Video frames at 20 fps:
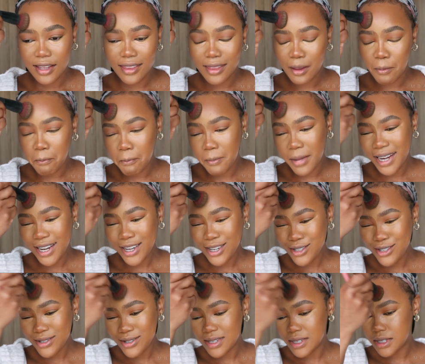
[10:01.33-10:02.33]
The
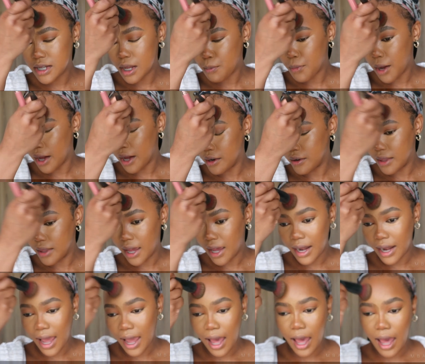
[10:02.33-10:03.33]
minute you step of
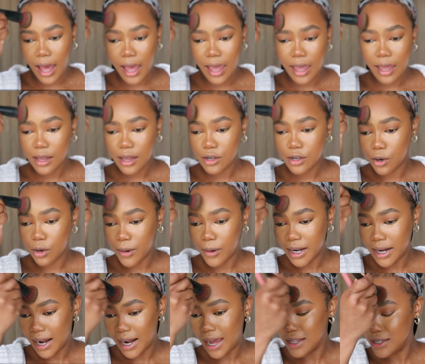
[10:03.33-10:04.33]
that, I don't want
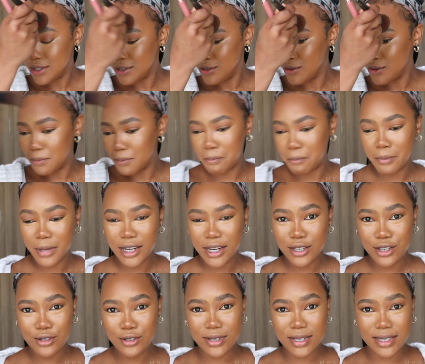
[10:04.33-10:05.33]
to lie to you, the
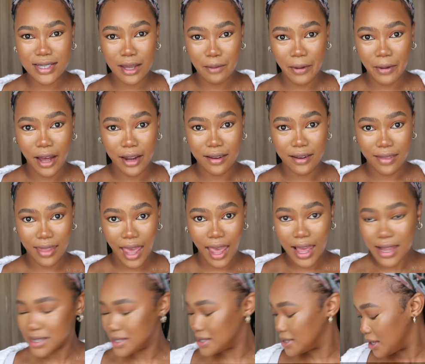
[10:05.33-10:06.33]
minute you step out of
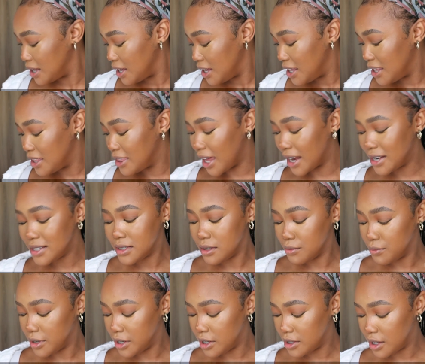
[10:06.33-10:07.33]
that, that is the
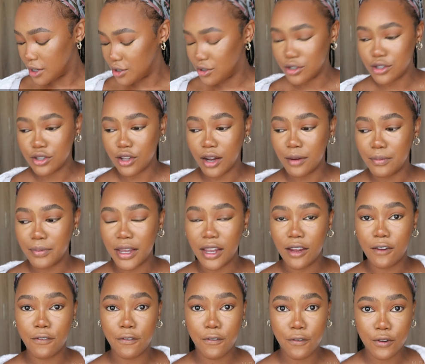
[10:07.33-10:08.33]
minute that you start
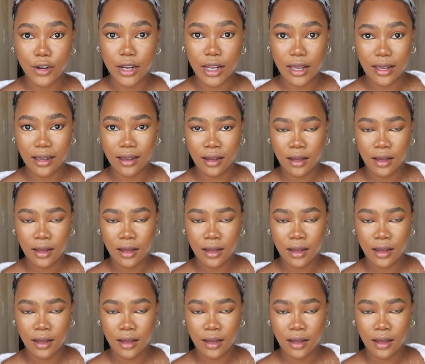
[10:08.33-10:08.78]
being free.